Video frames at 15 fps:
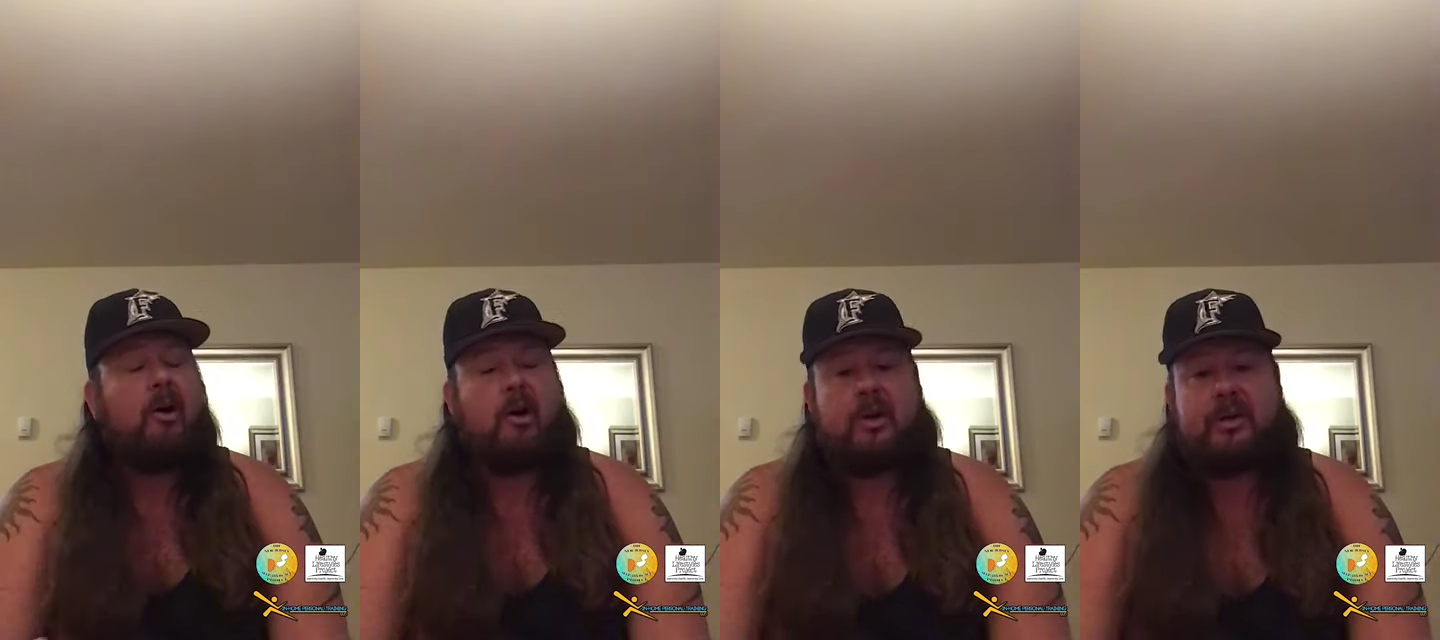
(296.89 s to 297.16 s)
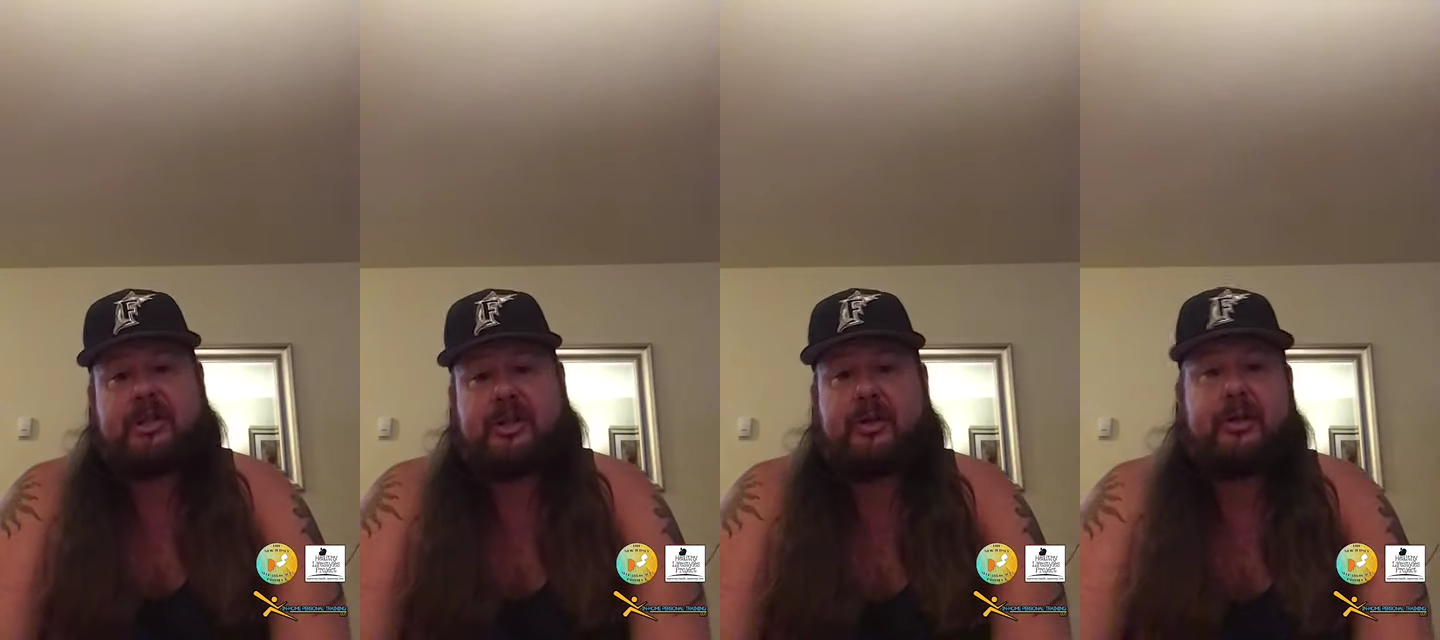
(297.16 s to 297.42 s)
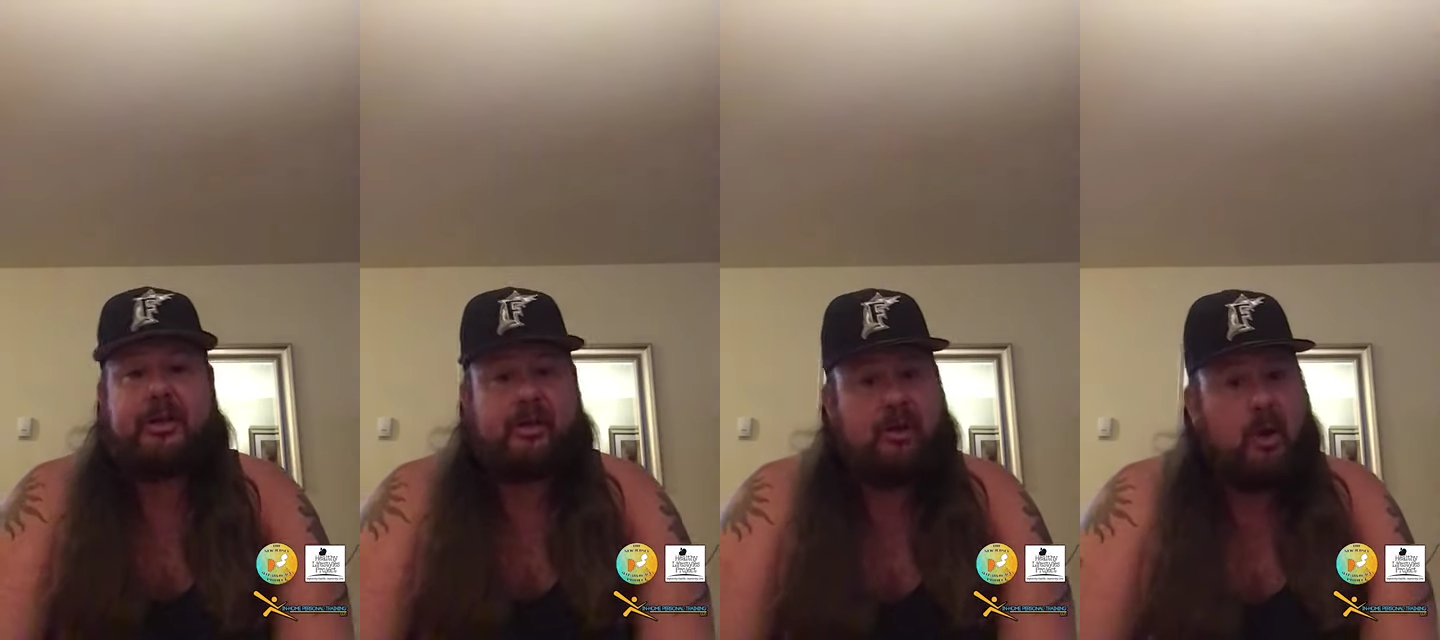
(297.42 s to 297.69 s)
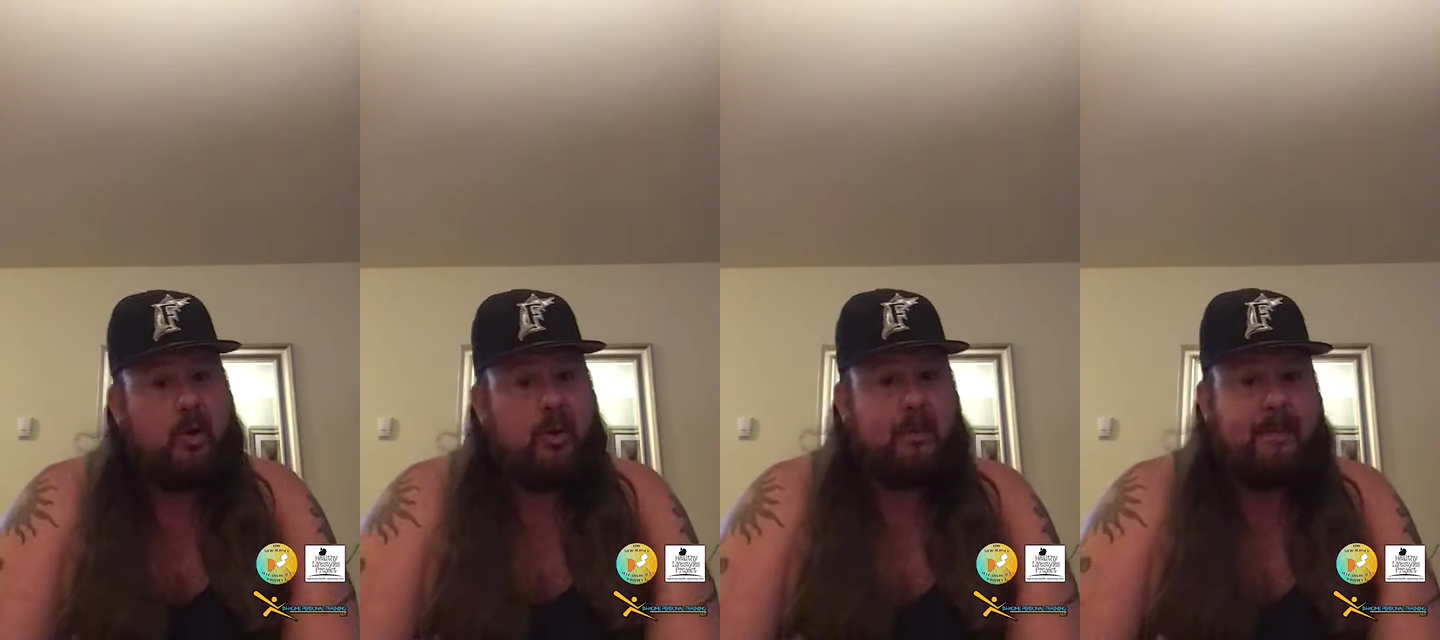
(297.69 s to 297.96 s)
Also, your
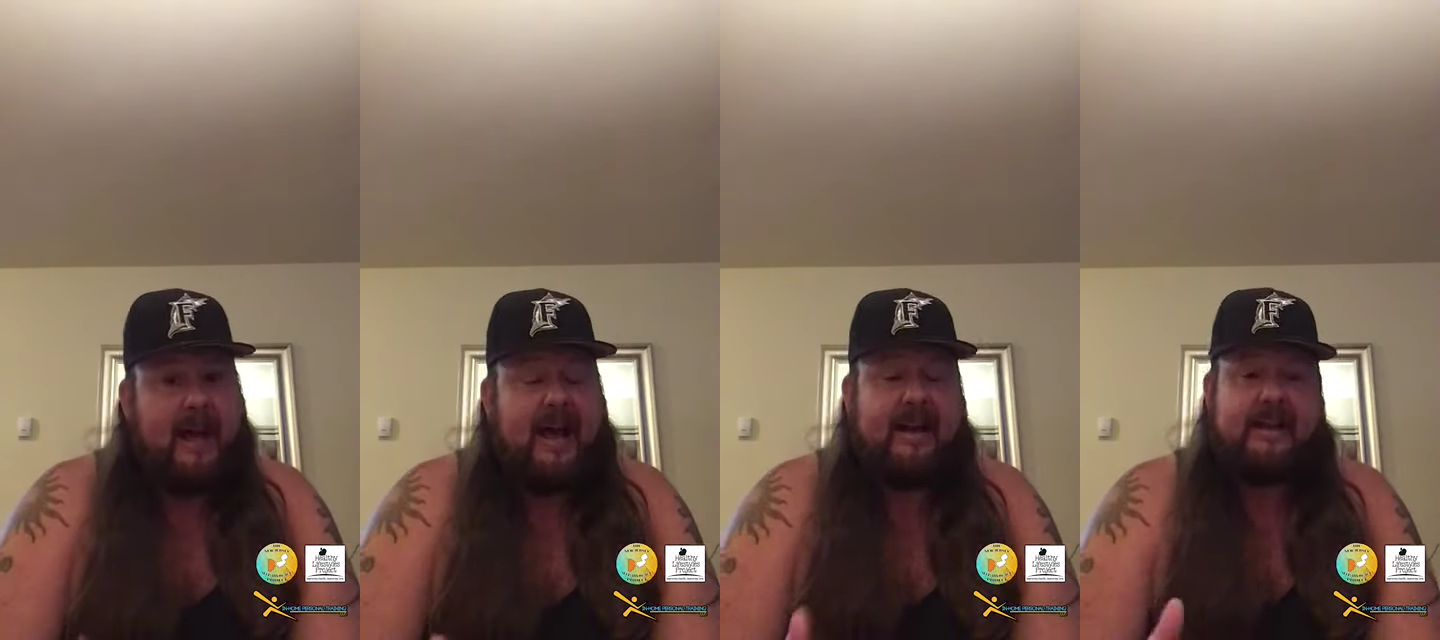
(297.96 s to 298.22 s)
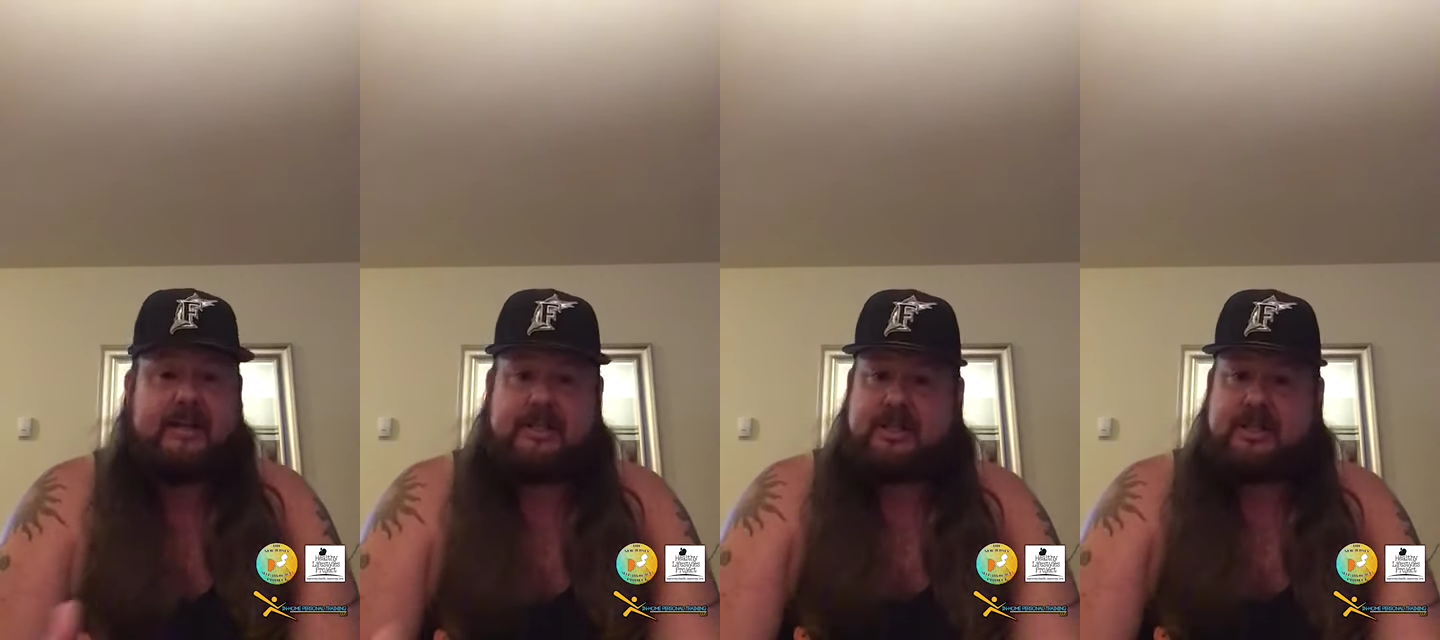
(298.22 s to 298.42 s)
lower back can